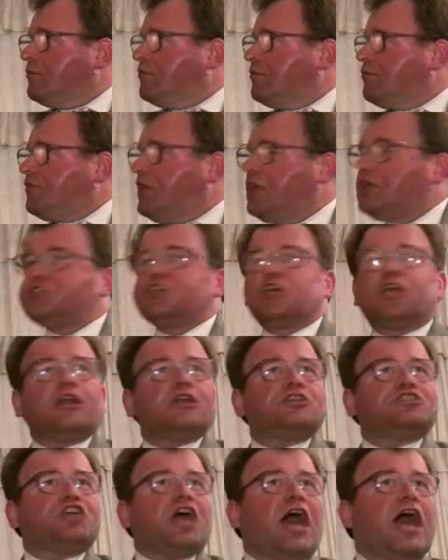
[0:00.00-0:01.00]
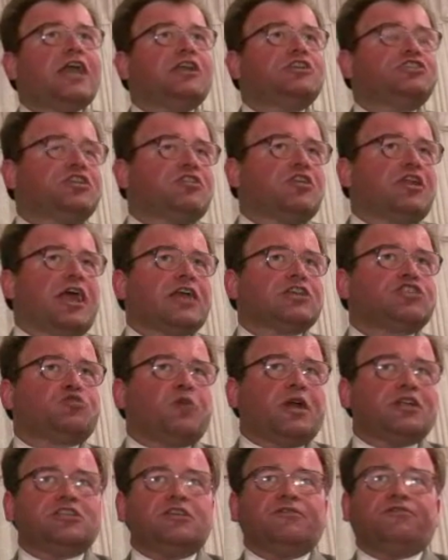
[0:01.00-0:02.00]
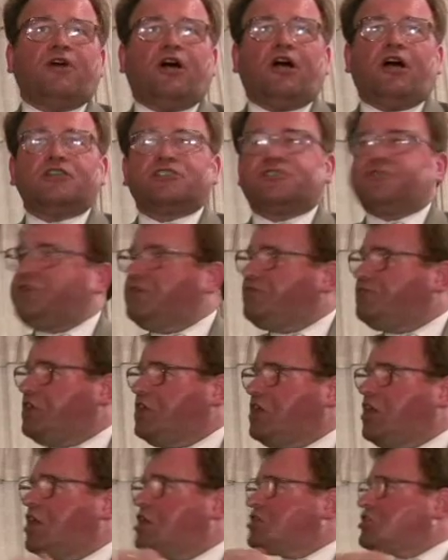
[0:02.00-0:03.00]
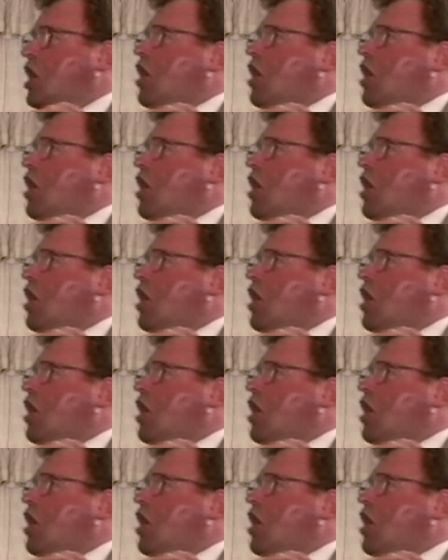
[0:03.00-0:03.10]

Things are going to change in the next 25 to 50 years